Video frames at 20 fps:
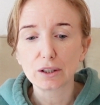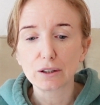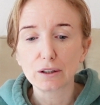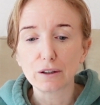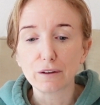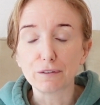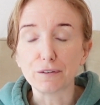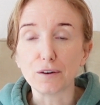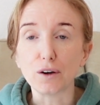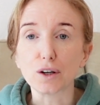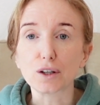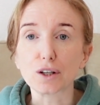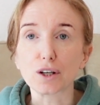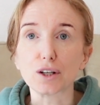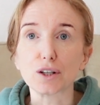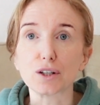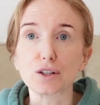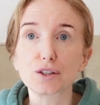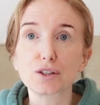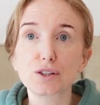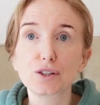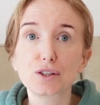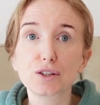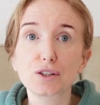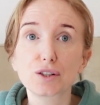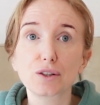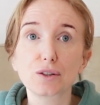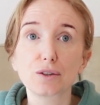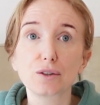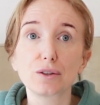
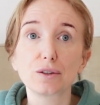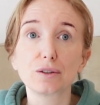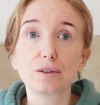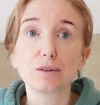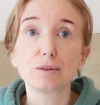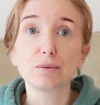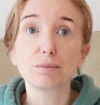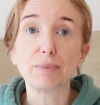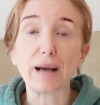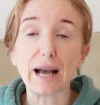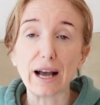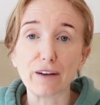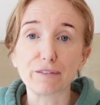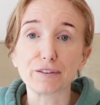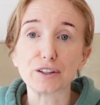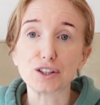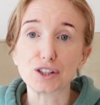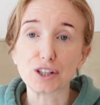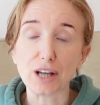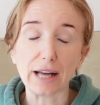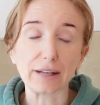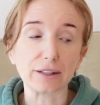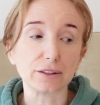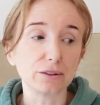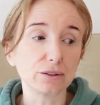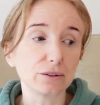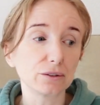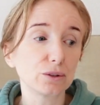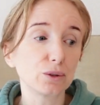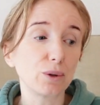focus part of the
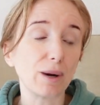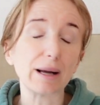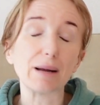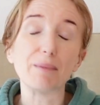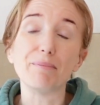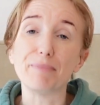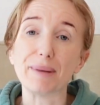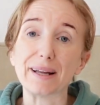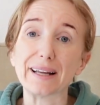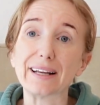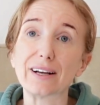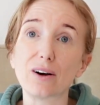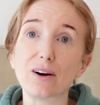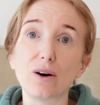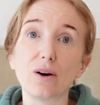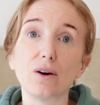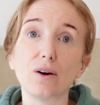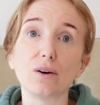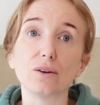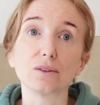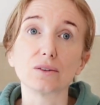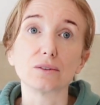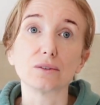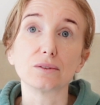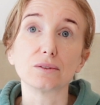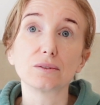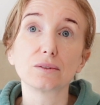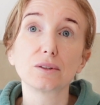channel quite a bit on